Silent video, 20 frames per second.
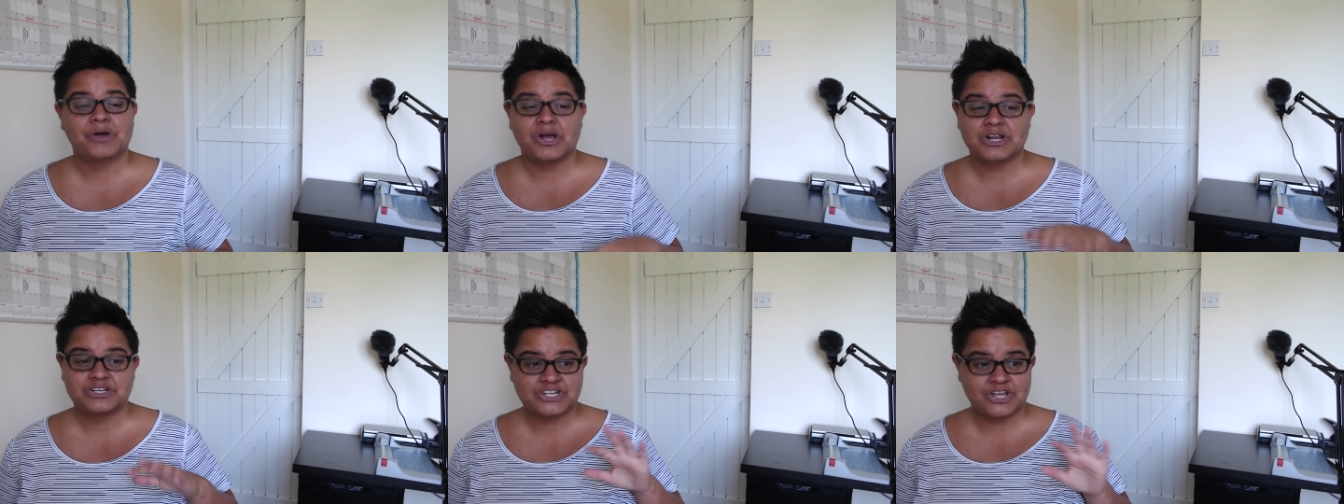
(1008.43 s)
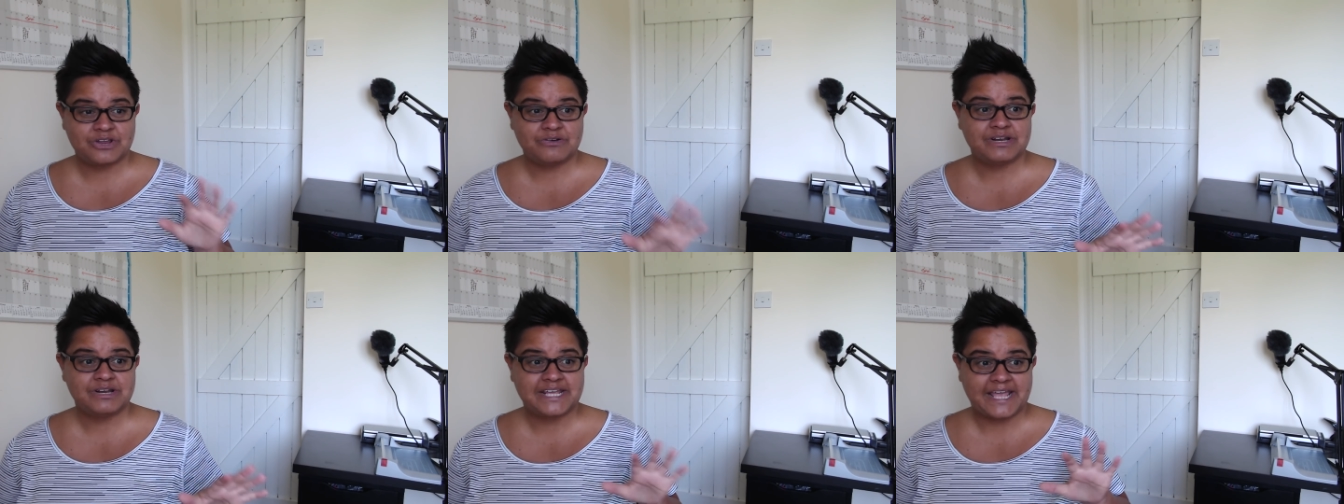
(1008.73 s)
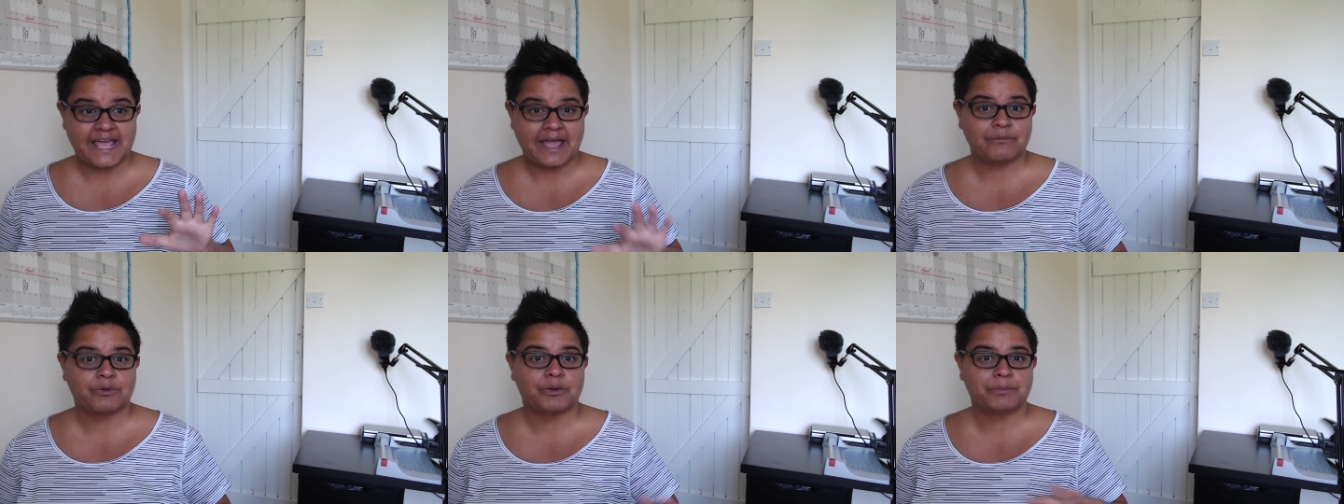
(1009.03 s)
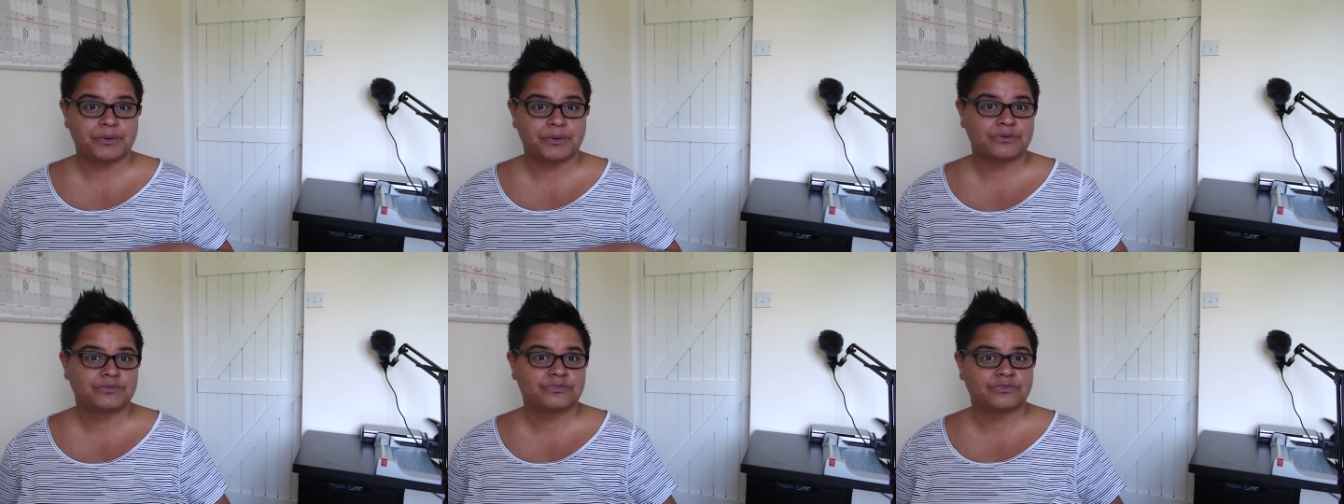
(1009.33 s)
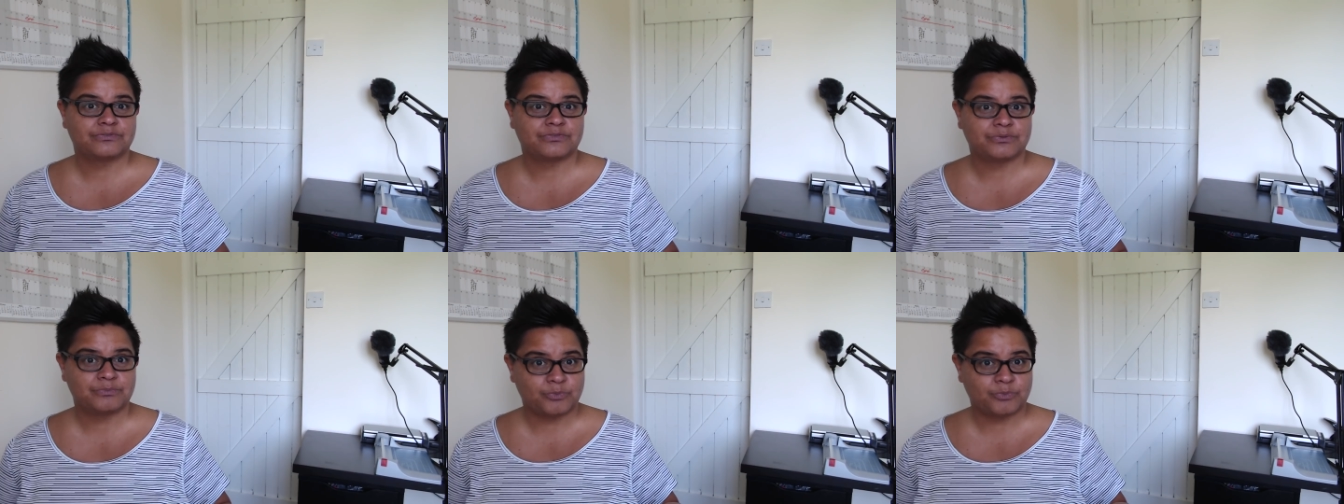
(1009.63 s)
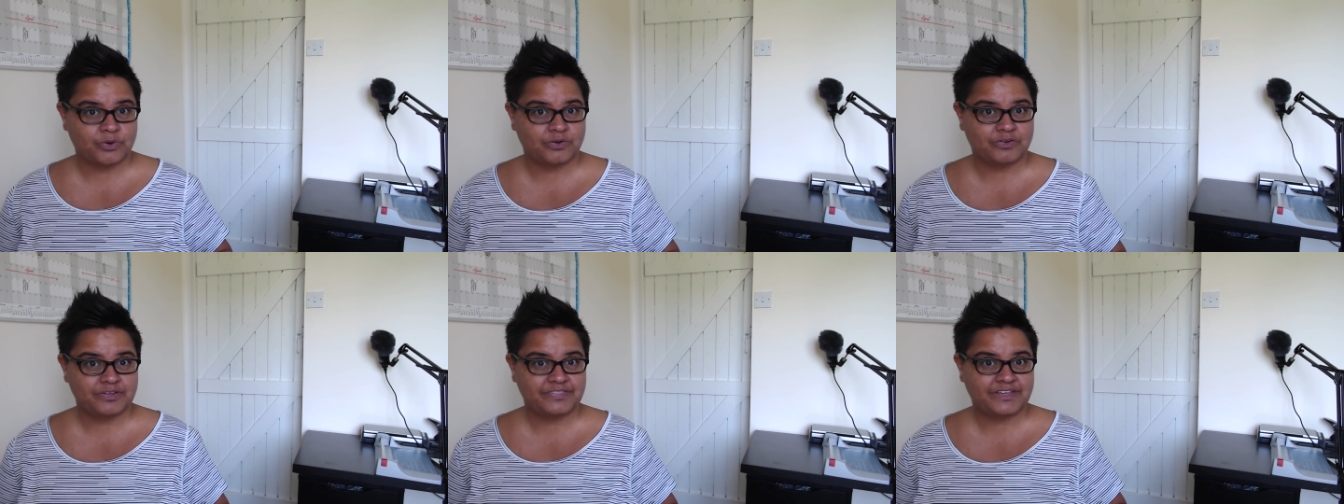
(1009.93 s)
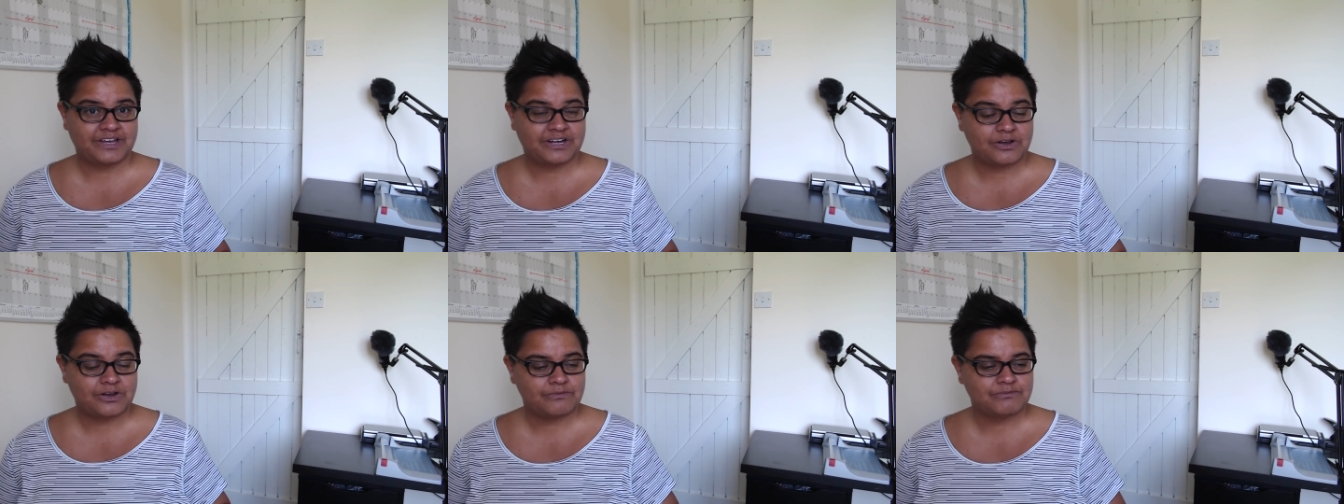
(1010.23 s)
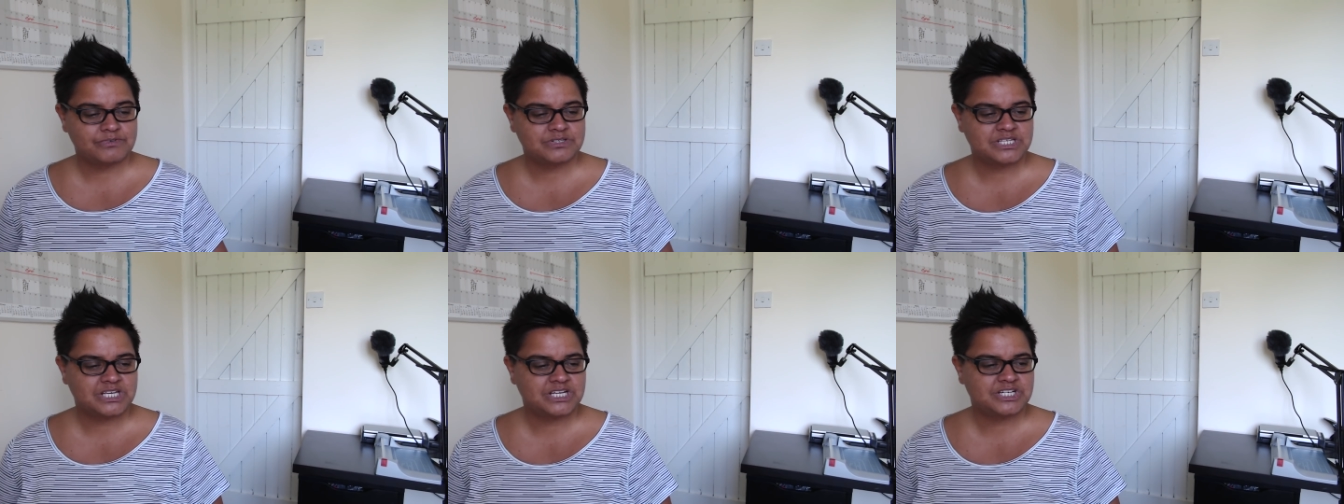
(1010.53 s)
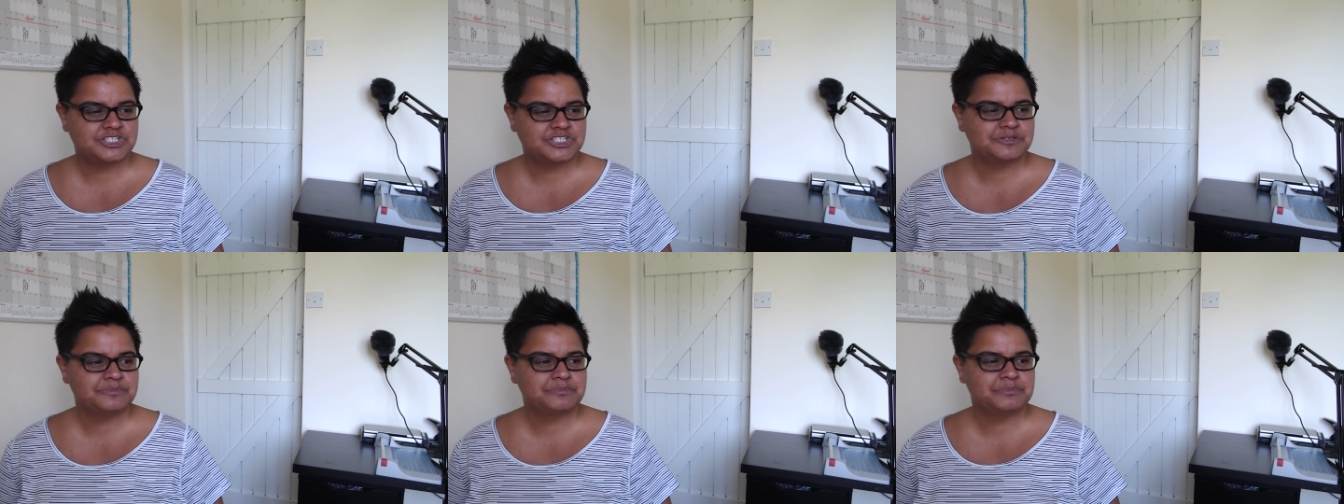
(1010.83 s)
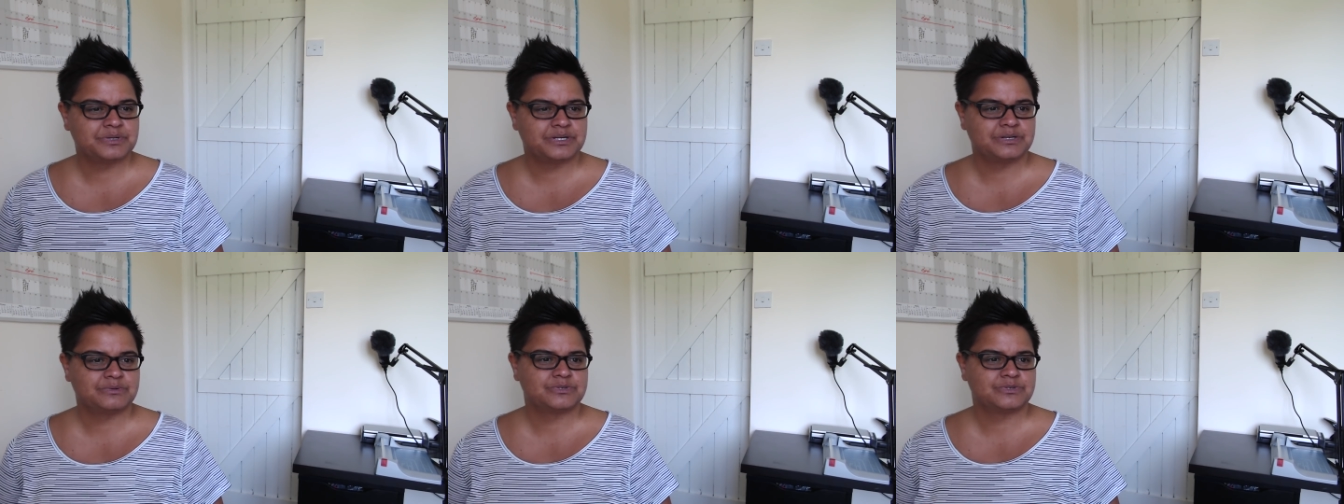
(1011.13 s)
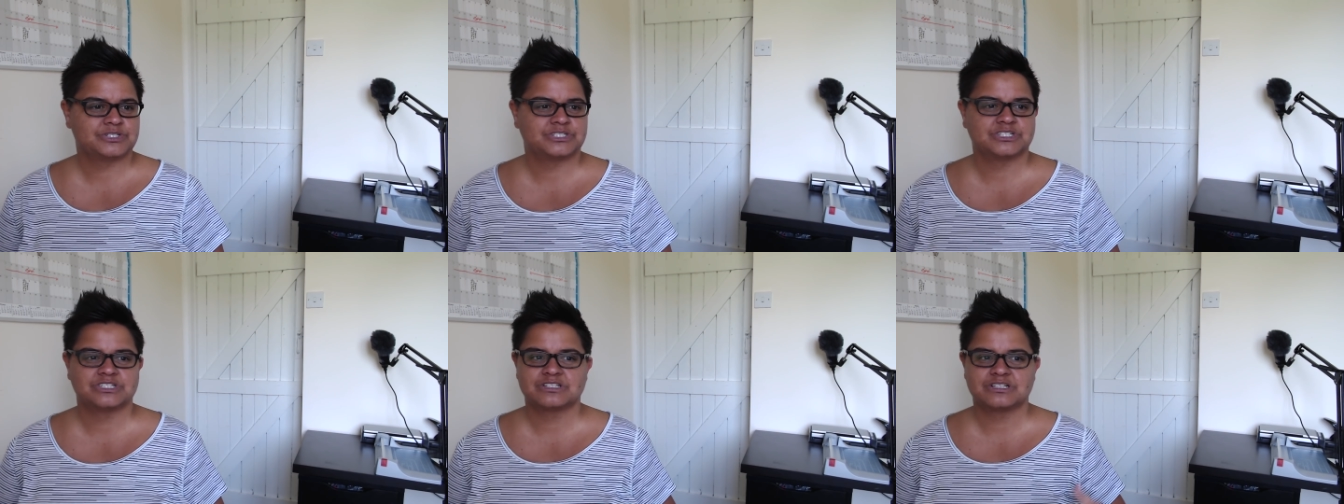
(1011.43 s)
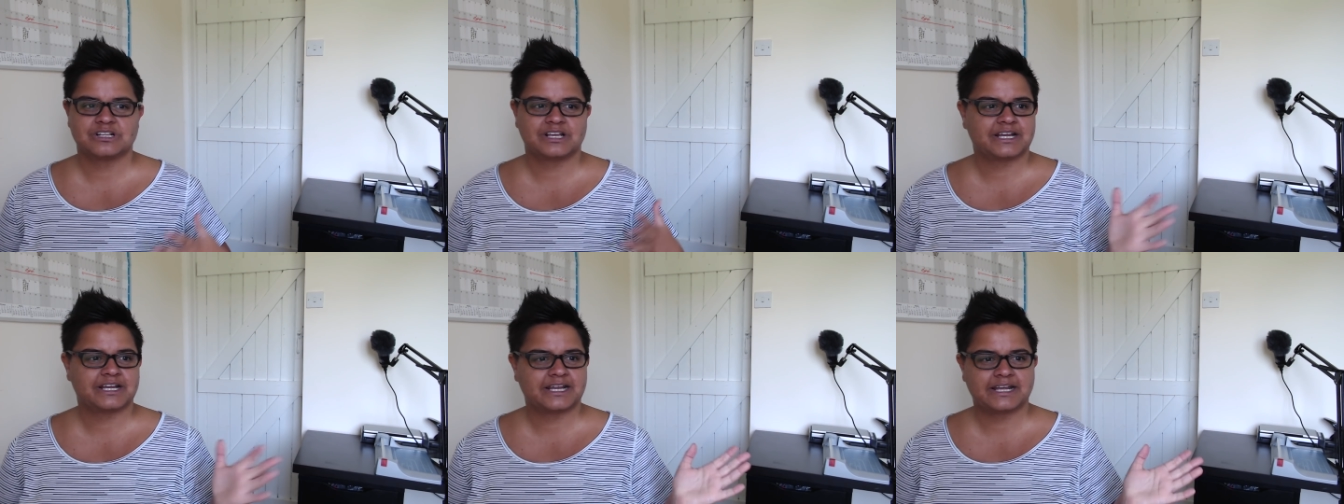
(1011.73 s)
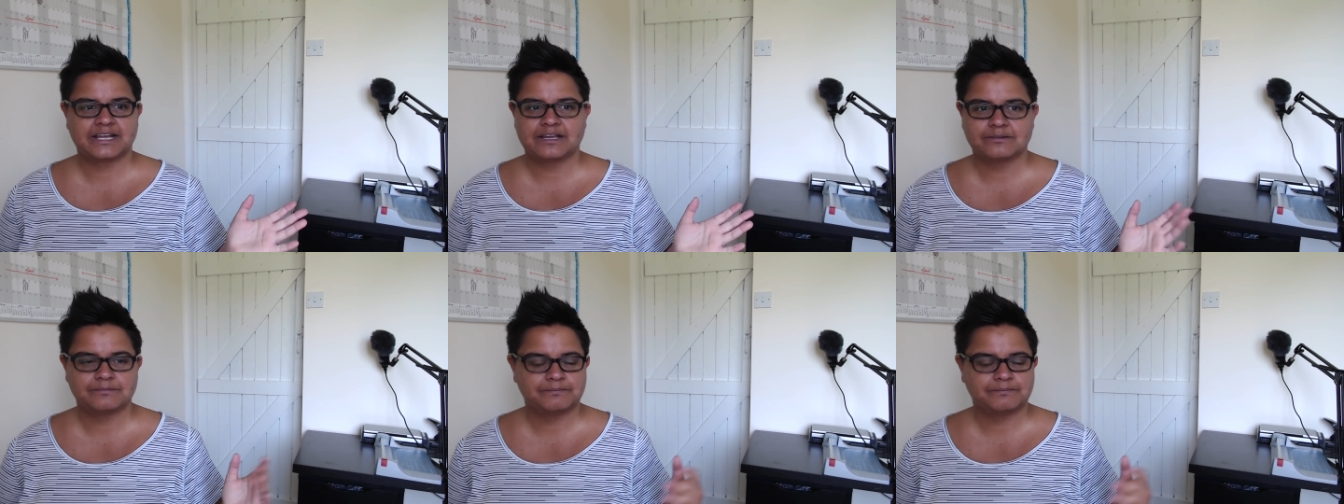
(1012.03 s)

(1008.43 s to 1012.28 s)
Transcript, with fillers: I totally get where both of them were in that conversation, but it was just like